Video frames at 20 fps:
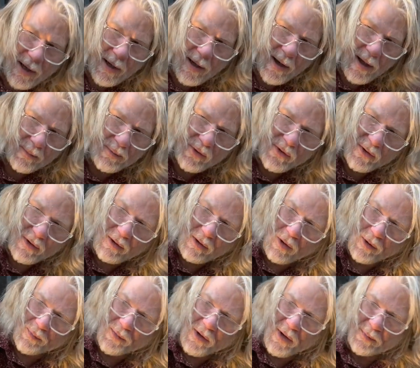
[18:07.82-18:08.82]
it up to
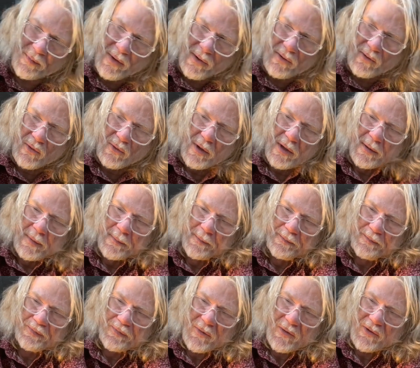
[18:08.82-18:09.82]
open up into a,
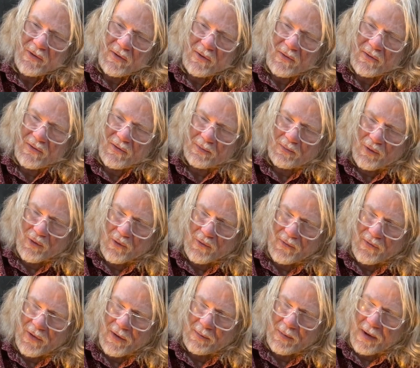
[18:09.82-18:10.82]
see, there's
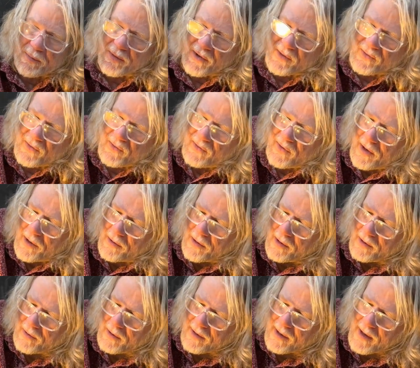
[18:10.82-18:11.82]
proof that my place is hairy.
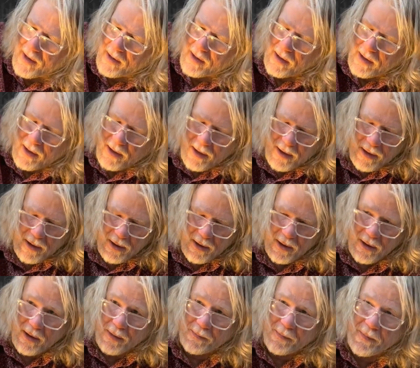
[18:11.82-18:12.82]
Look at
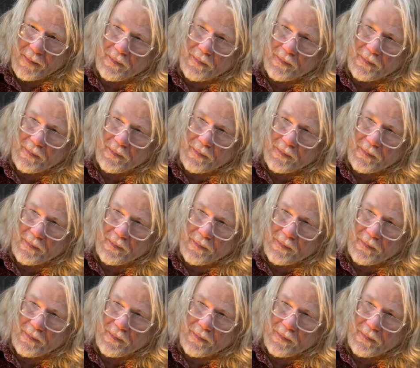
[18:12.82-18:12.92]
that.